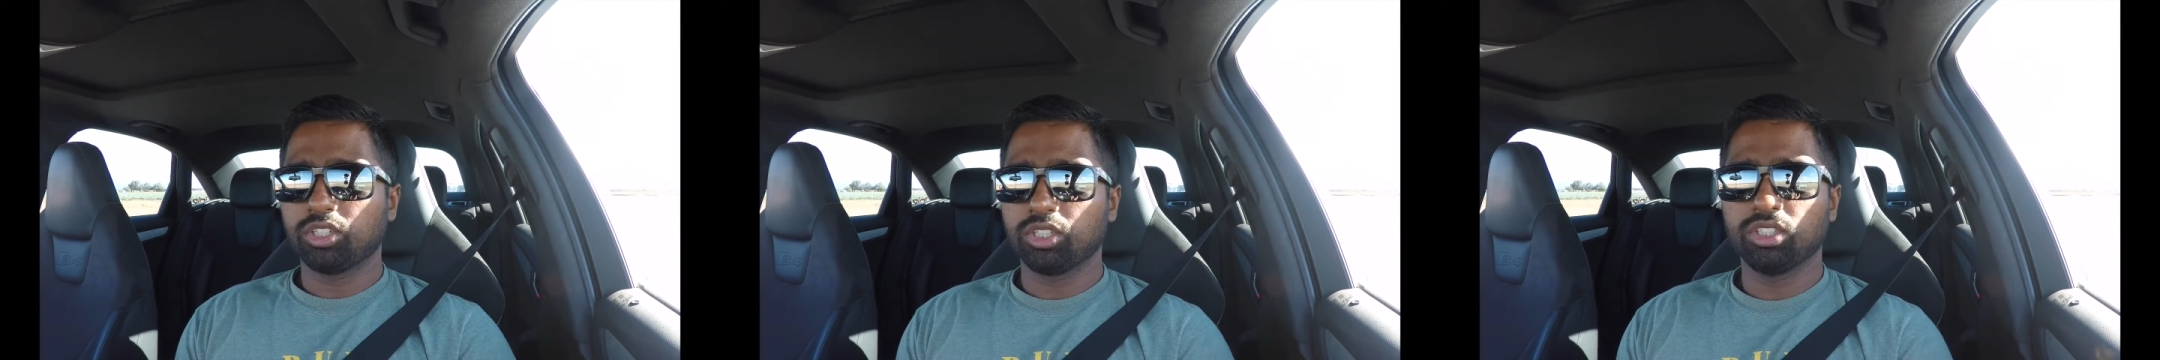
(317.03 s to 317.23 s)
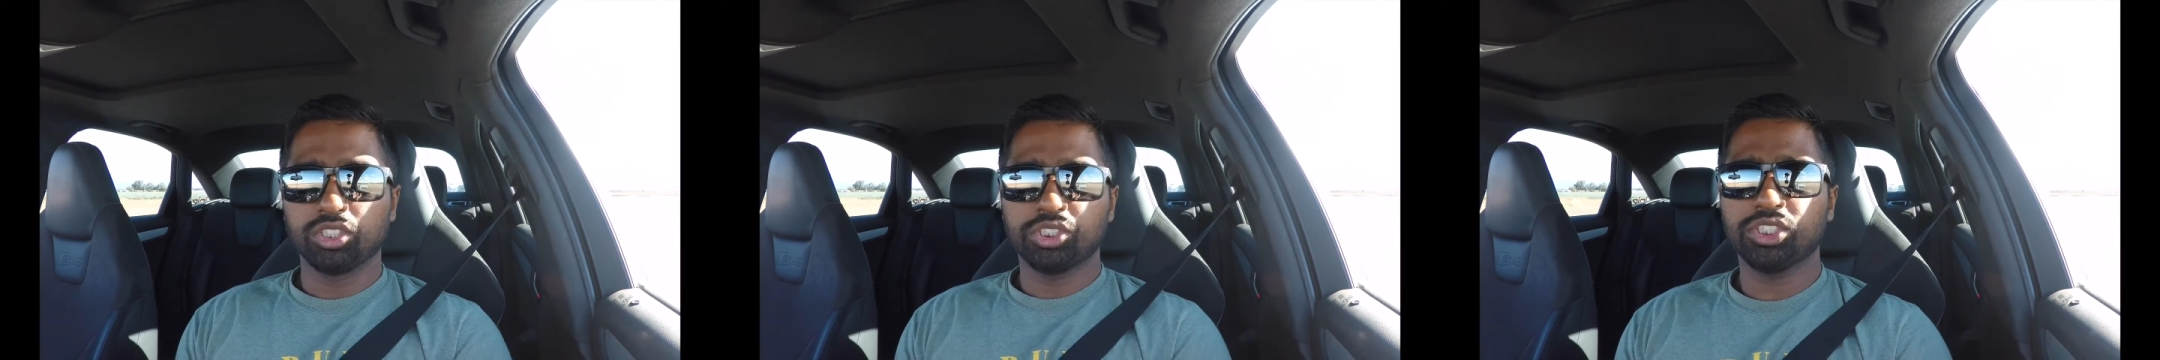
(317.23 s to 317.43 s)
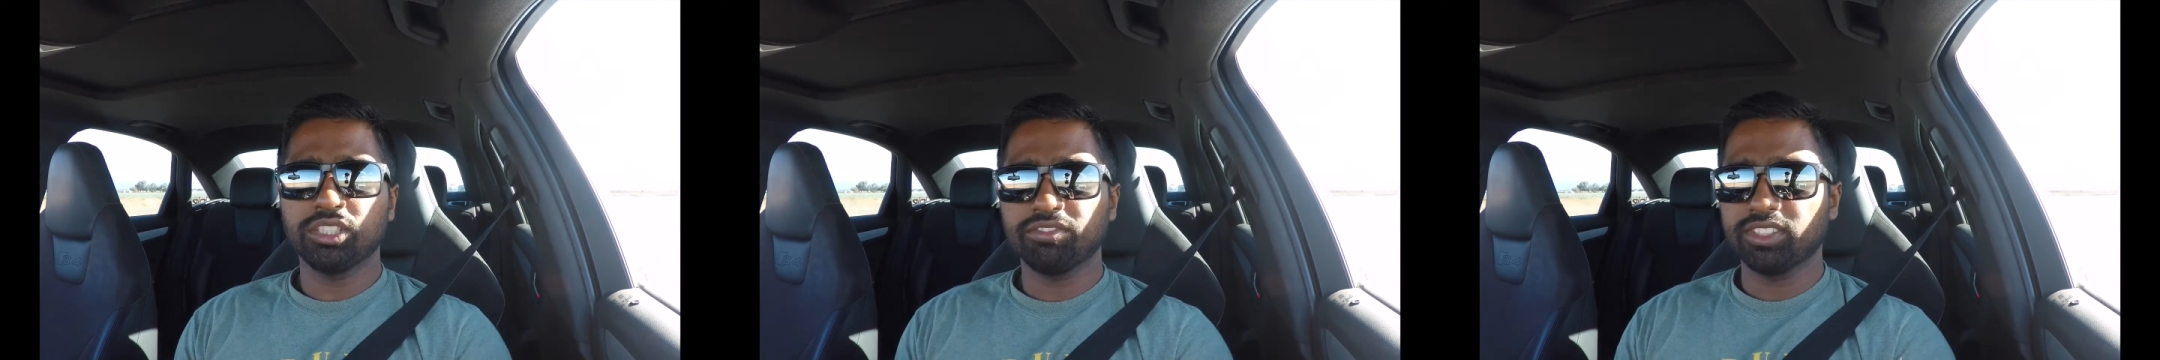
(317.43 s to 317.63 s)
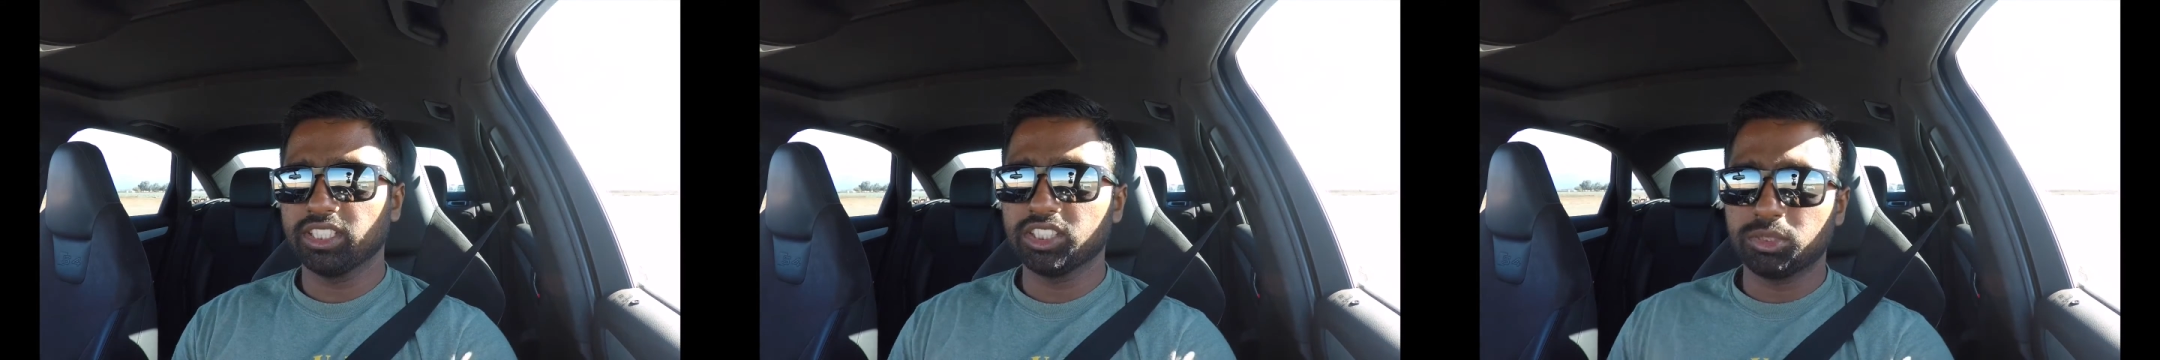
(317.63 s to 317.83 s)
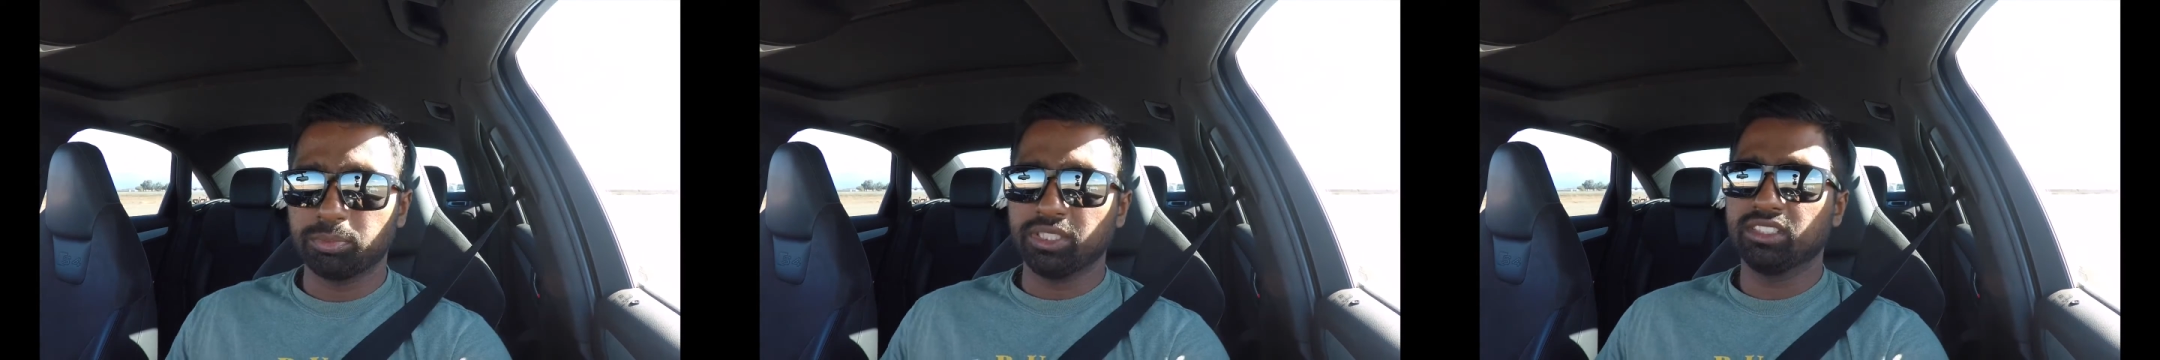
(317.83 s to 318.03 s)
The
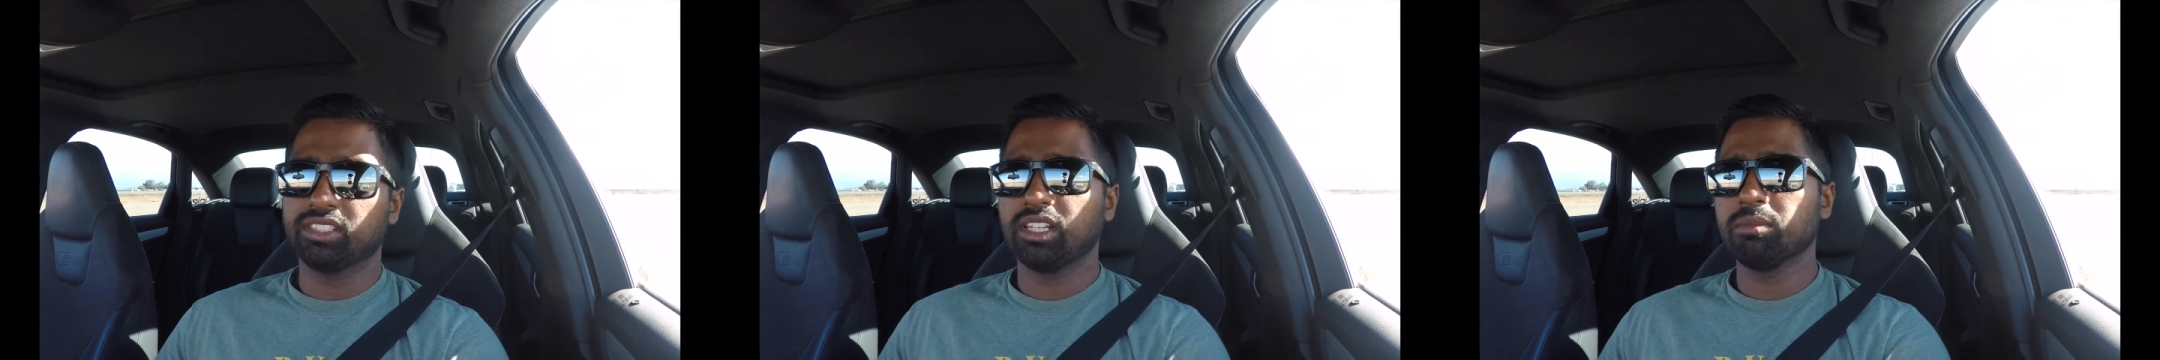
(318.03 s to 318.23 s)
shifting speeds,